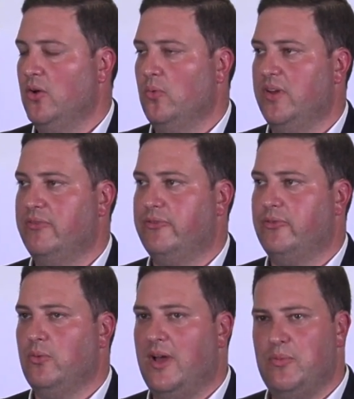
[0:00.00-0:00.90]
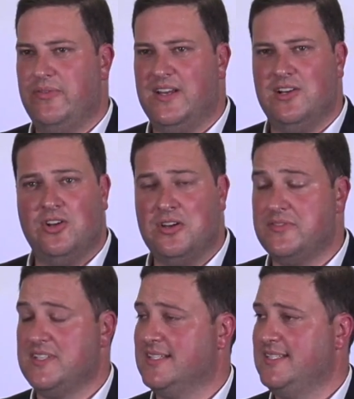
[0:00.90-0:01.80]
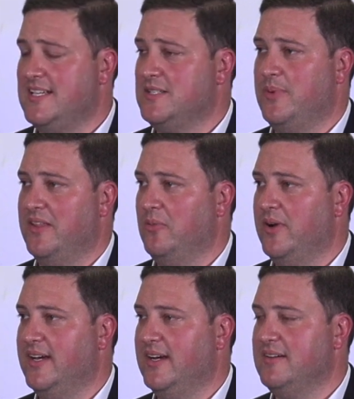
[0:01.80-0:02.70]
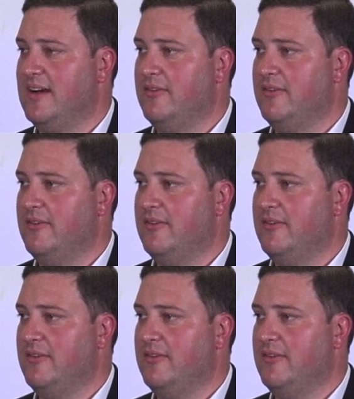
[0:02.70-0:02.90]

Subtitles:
We've had a lot of success, by the way.